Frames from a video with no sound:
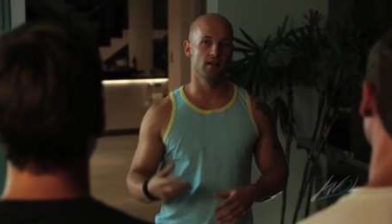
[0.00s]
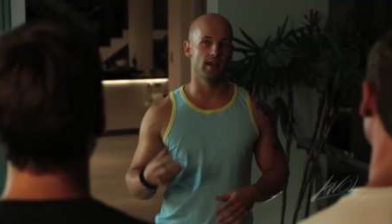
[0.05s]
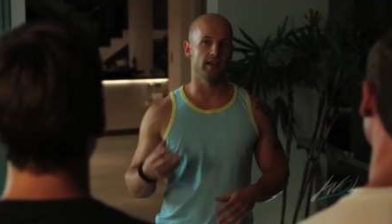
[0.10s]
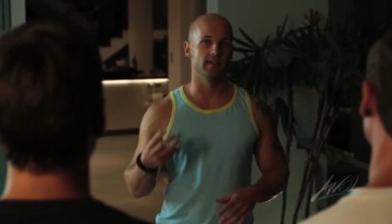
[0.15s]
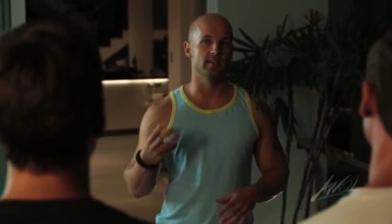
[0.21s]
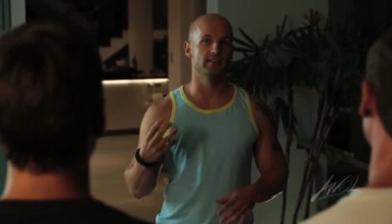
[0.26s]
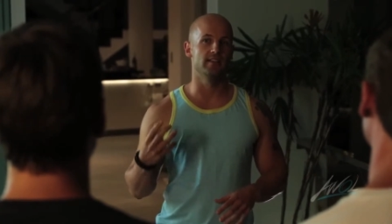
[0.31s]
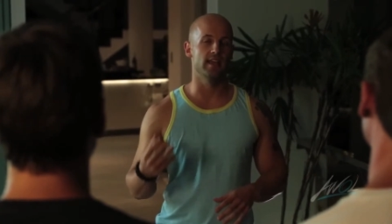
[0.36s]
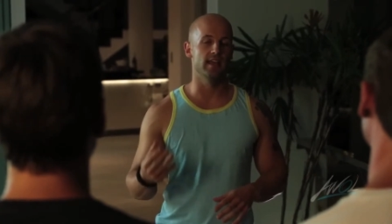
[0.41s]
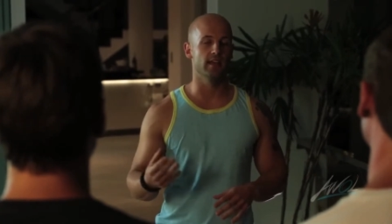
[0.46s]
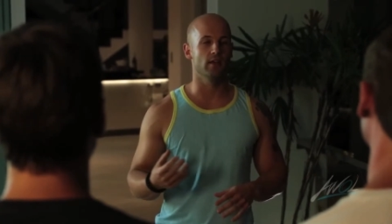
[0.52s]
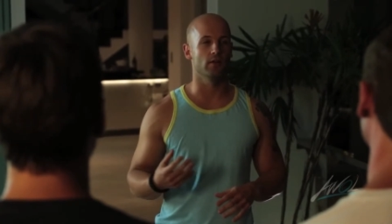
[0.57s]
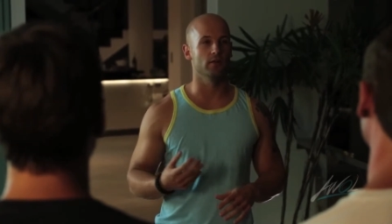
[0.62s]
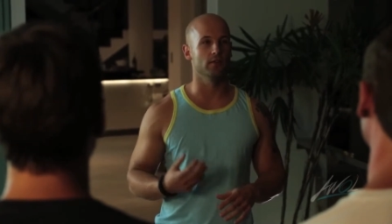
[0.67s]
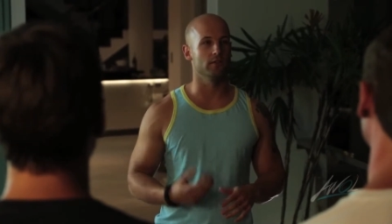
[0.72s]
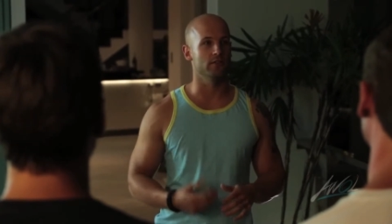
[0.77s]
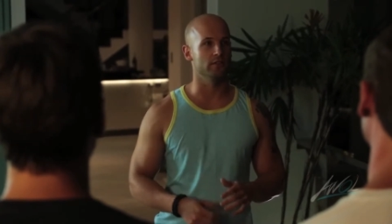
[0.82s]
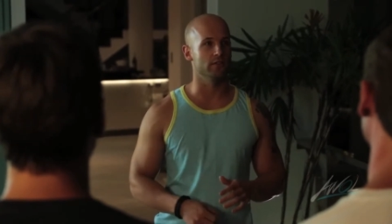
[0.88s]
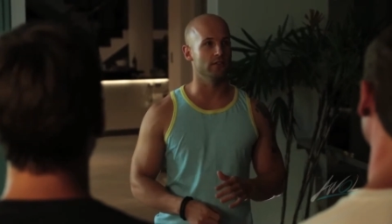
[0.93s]
I can take
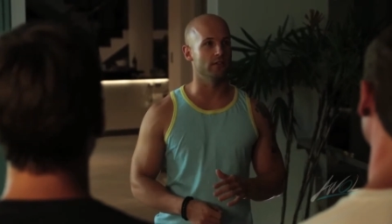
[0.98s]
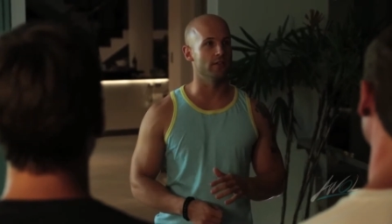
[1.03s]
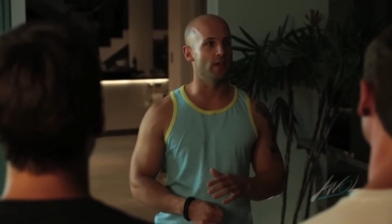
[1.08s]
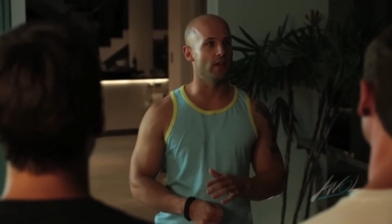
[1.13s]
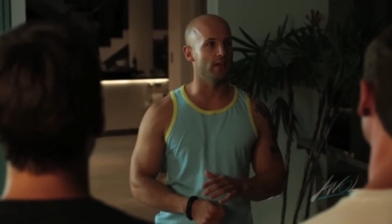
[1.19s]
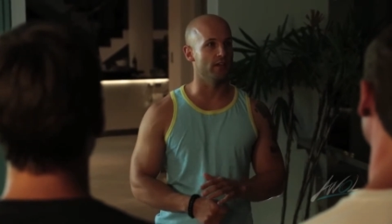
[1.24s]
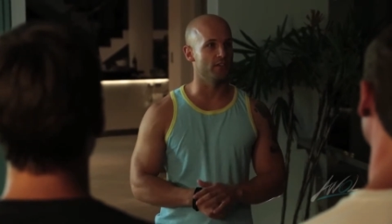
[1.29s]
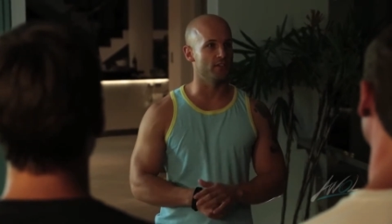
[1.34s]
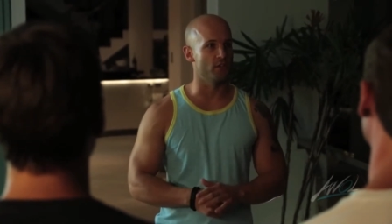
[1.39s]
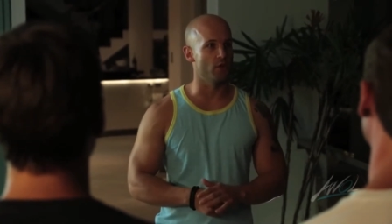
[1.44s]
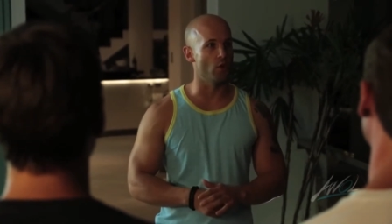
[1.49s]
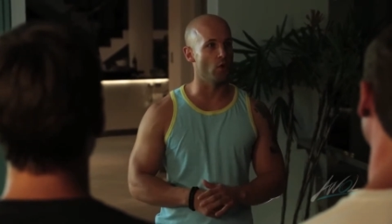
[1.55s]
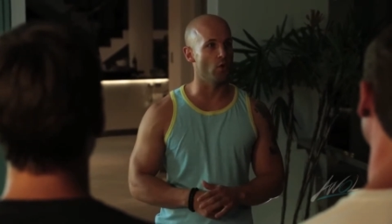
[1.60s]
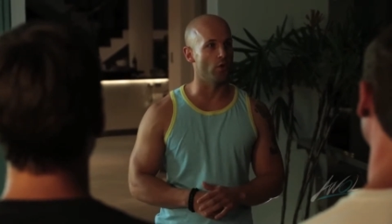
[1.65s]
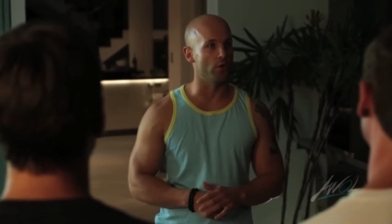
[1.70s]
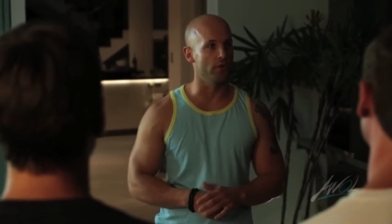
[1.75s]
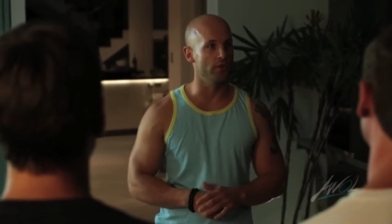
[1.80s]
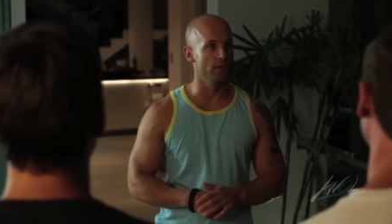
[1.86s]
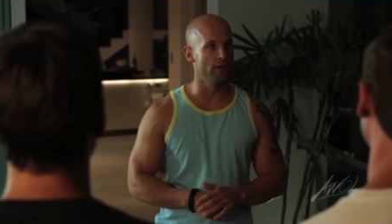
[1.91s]
out those little nuggets of
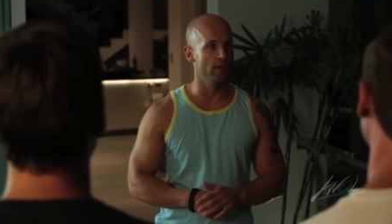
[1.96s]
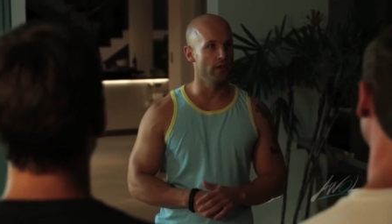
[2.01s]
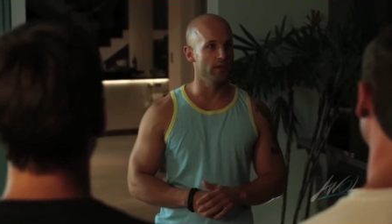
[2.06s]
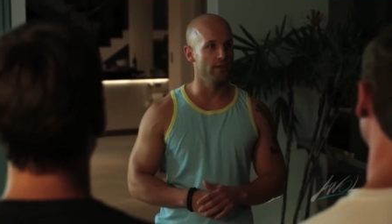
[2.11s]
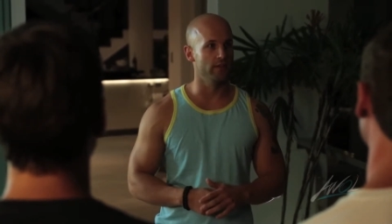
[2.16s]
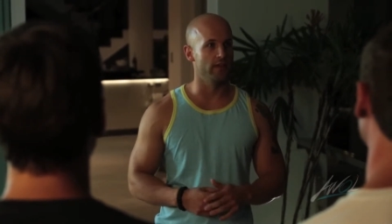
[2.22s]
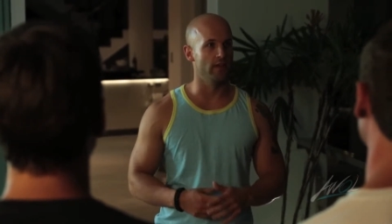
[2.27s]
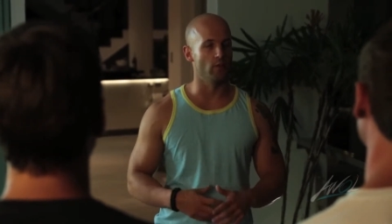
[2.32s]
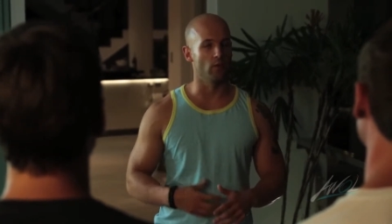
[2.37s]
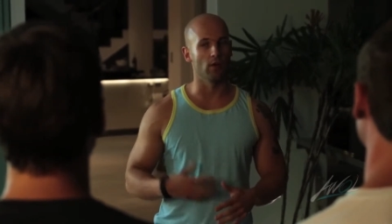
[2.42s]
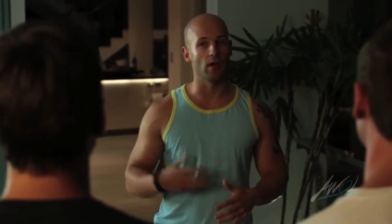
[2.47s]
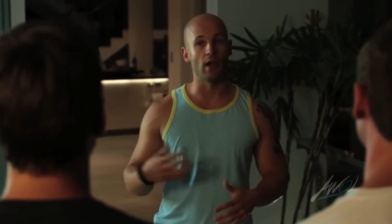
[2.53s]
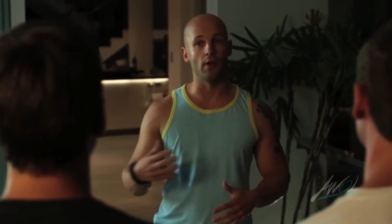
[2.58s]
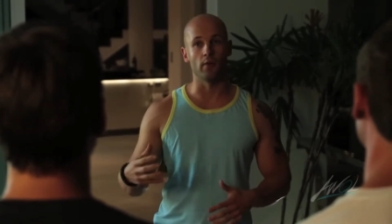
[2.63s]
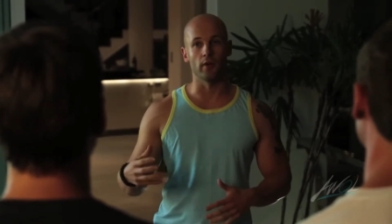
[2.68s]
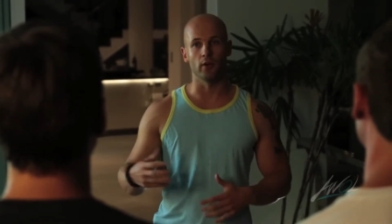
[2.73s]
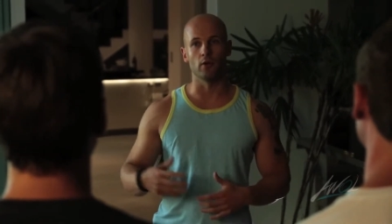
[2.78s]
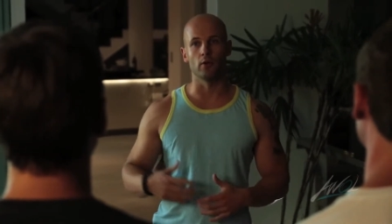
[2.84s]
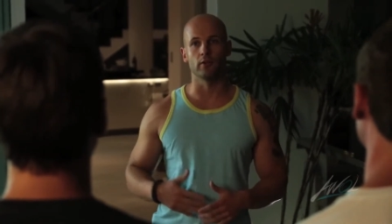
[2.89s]
gold to get where I
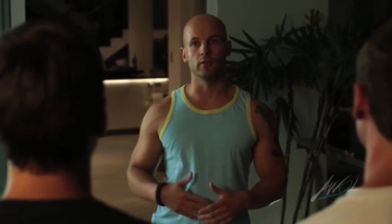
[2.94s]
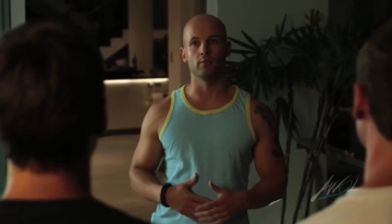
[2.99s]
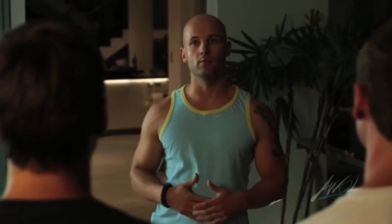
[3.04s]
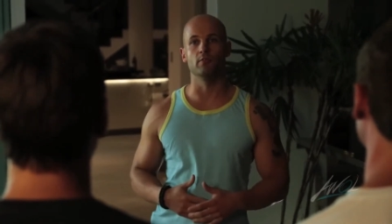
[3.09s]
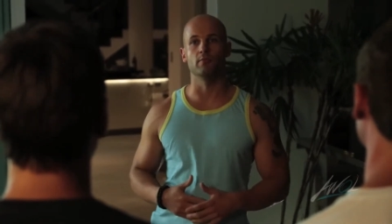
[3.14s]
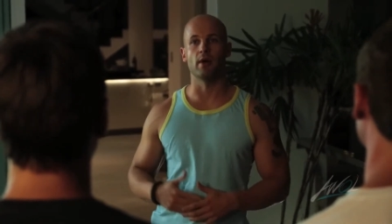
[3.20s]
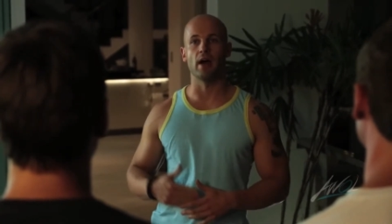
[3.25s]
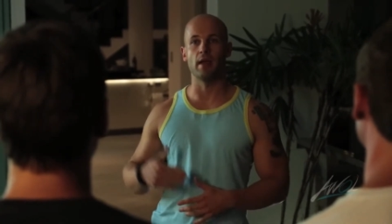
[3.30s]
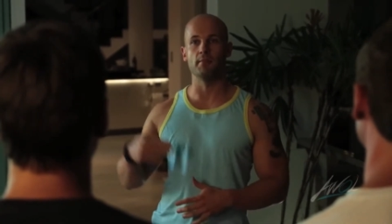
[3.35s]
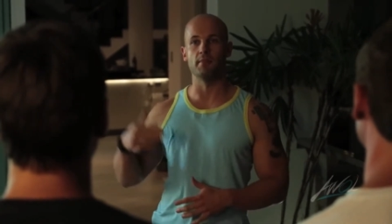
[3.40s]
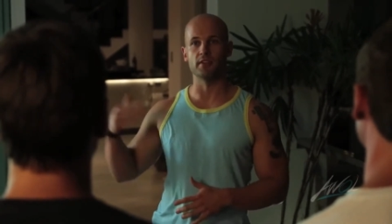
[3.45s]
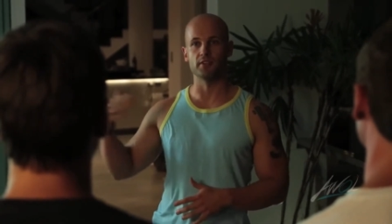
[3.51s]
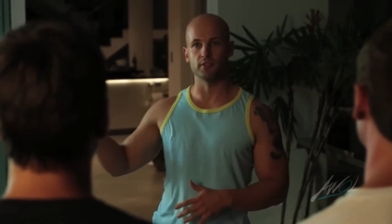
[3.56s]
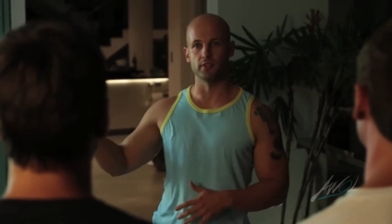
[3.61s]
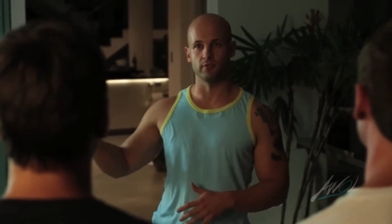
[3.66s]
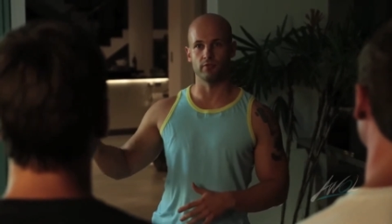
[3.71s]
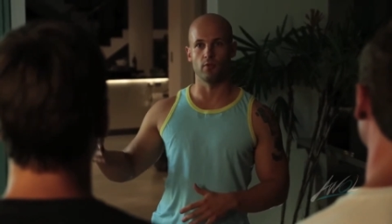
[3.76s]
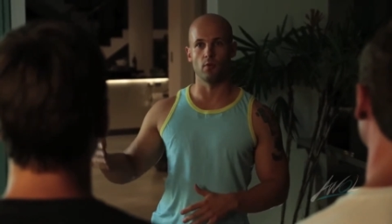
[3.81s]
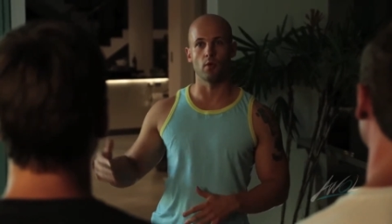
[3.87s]
want to go and to move my
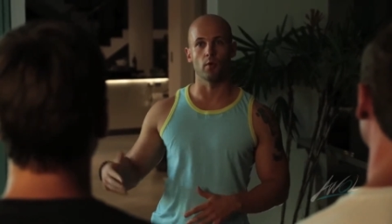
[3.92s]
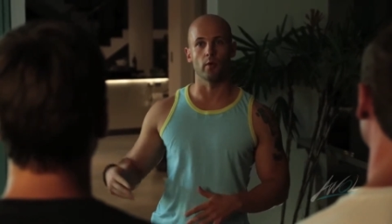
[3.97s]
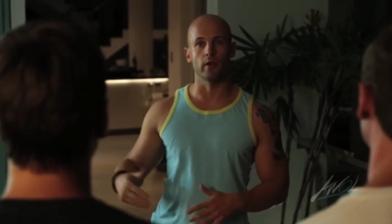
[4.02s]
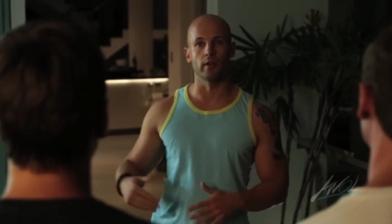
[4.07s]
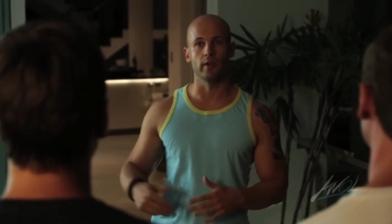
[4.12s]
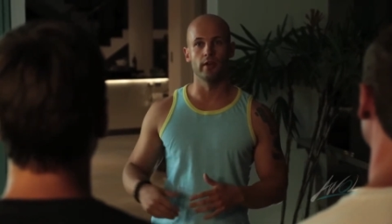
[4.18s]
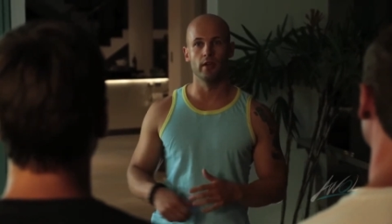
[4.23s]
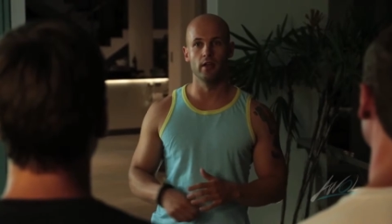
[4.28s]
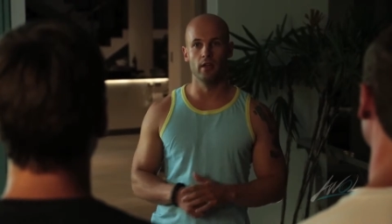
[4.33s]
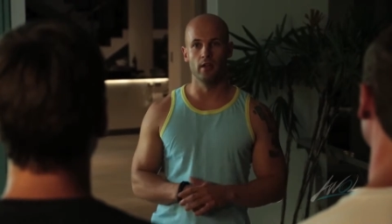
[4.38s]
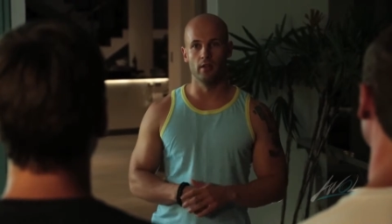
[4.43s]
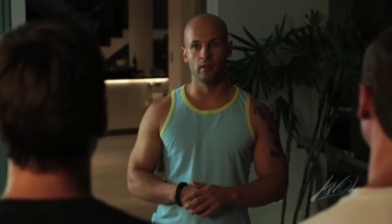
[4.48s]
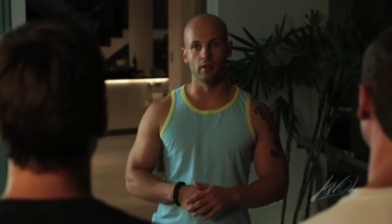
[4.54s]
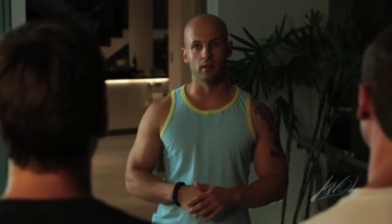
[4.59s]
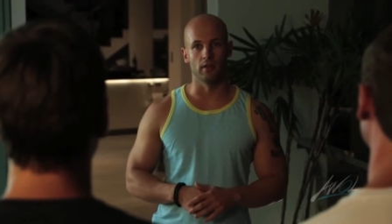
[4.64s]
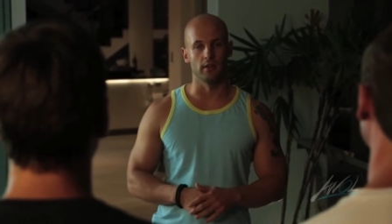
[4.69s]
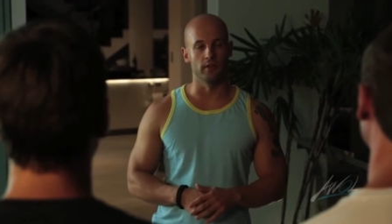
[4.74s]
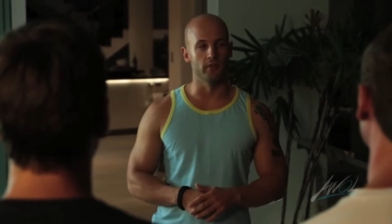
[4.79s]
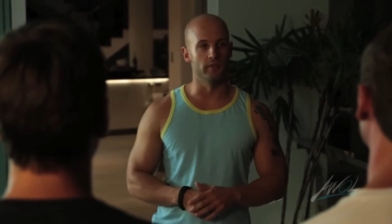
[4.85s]
business forward
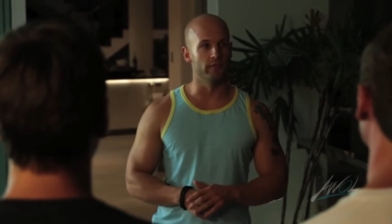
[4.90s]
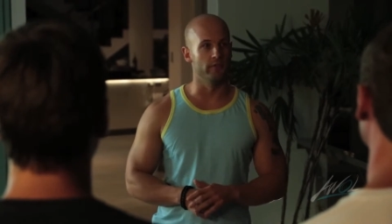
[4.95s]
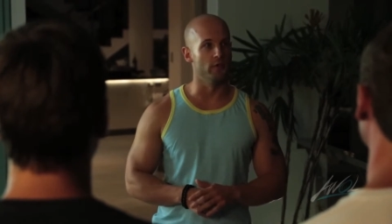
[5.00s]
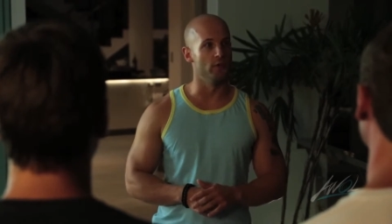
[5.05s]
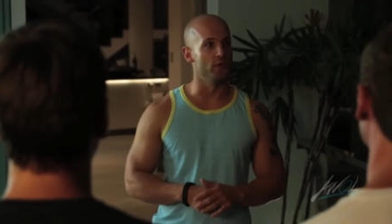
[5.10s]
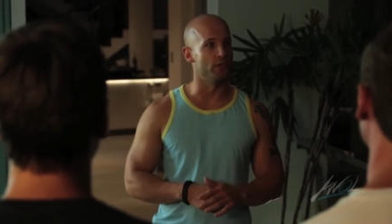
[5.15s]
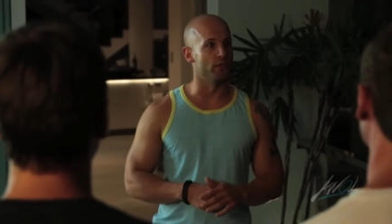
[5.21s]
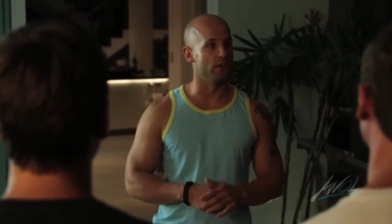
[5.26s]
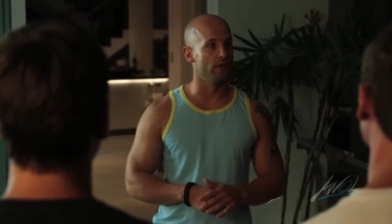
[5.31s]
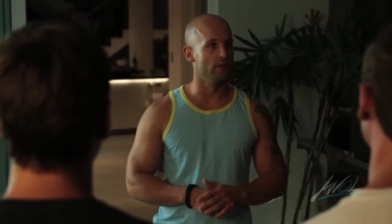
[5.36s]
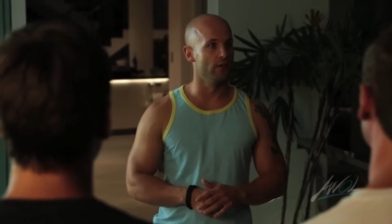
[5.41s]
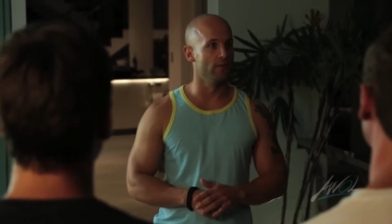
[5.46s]
in the future.